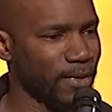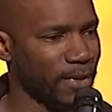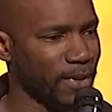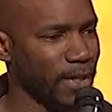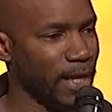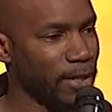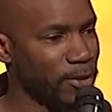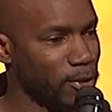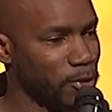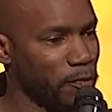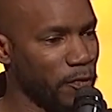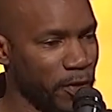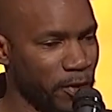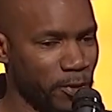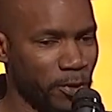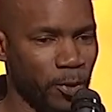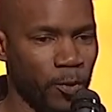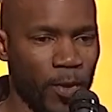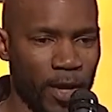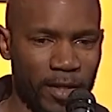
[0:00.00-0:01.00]
Can I just
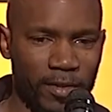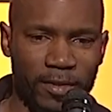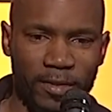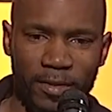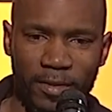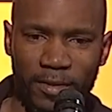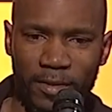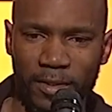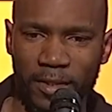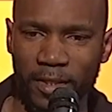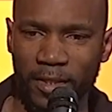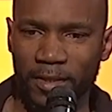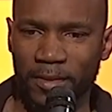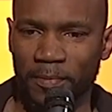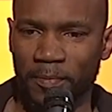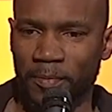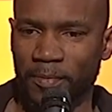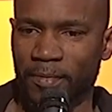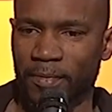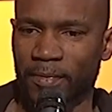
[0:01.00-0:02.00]
finish the question and
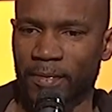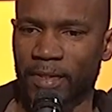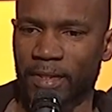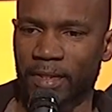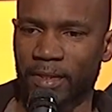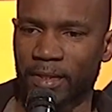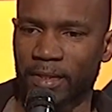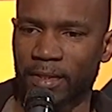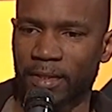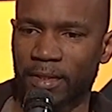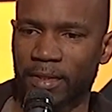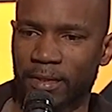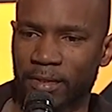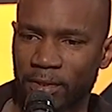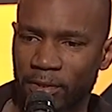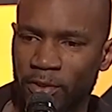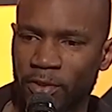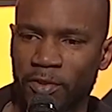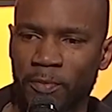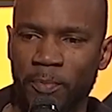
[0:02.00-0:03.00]
shit?
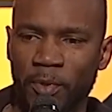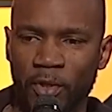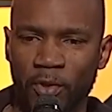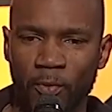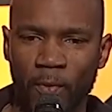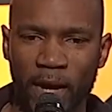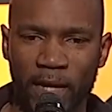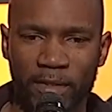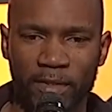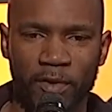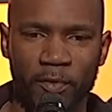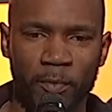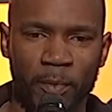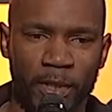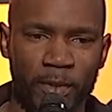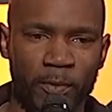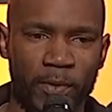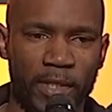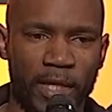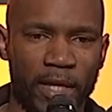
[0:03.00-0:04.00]
Is it just me, or why does
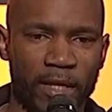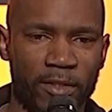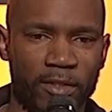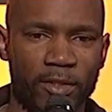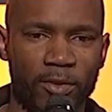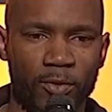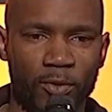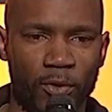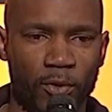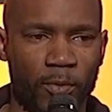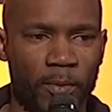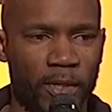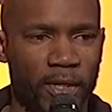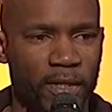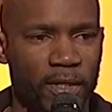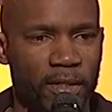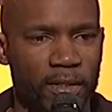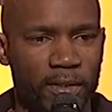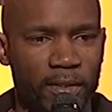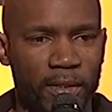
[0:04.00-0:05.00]
everybody with Down syndrome
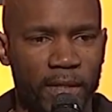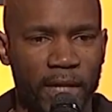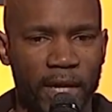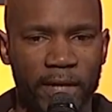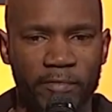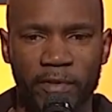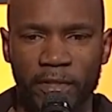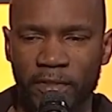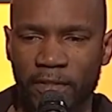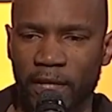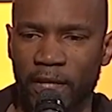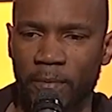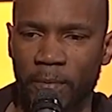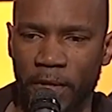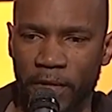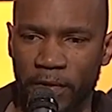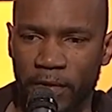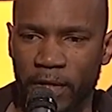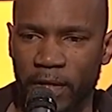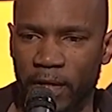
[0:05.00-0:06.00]
have the same
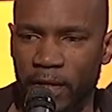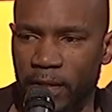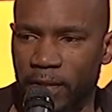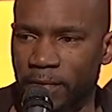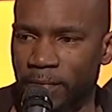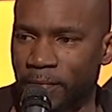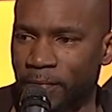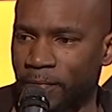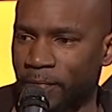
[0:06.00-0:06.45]
haircut?